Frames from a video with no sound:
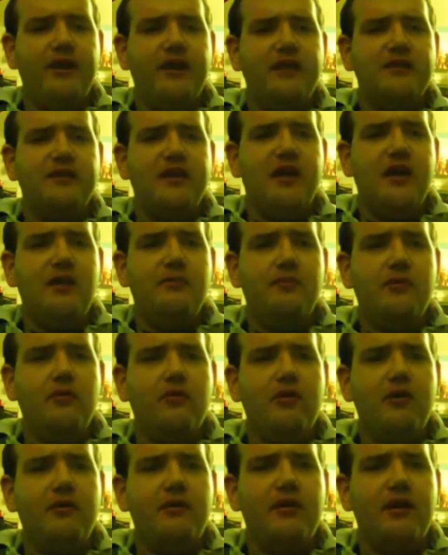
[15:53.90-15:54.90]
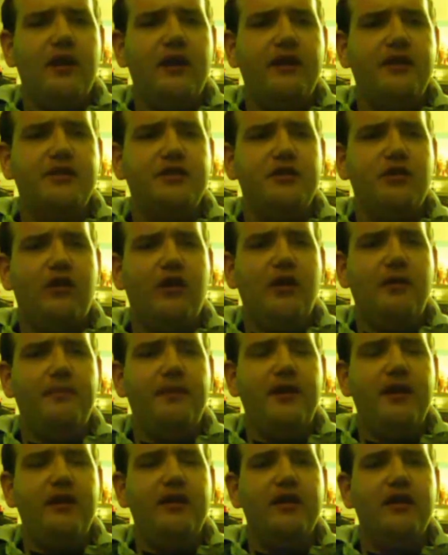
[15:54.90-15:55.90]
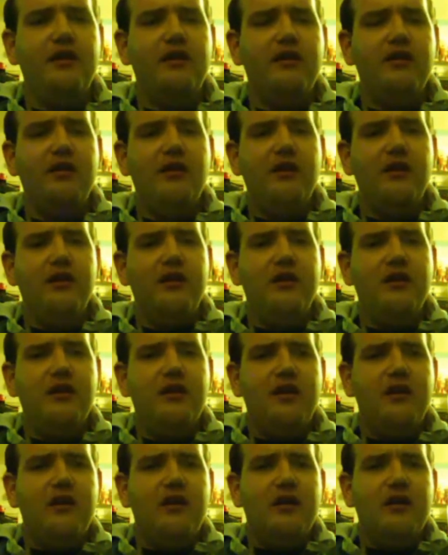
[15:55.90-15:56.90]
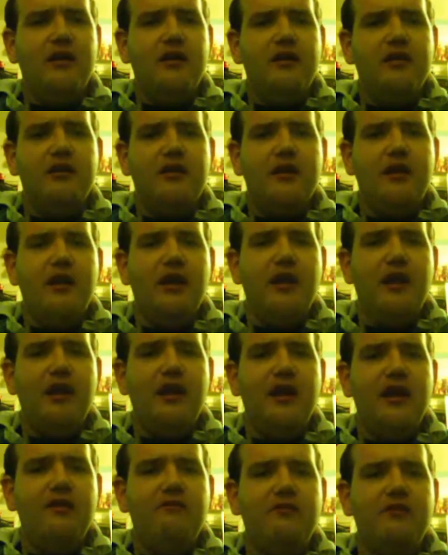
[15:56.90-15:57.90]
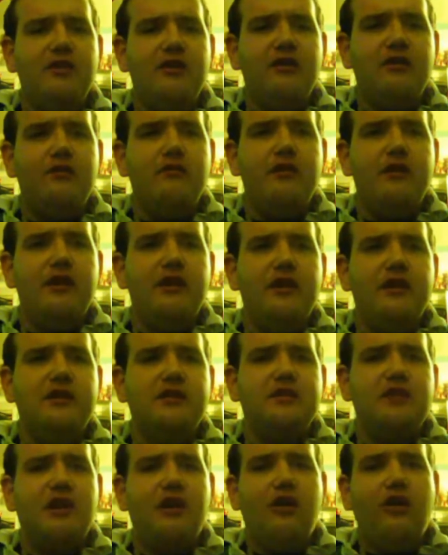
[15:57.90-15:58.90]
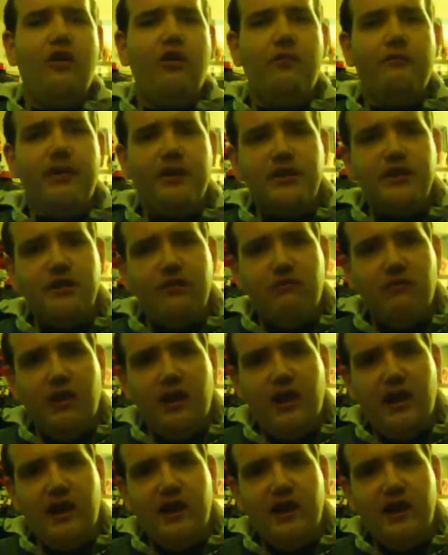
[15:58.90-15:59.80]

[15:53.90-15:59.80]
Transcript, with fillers: that is a humble, that is your opinion. And even though it is a whole bunch of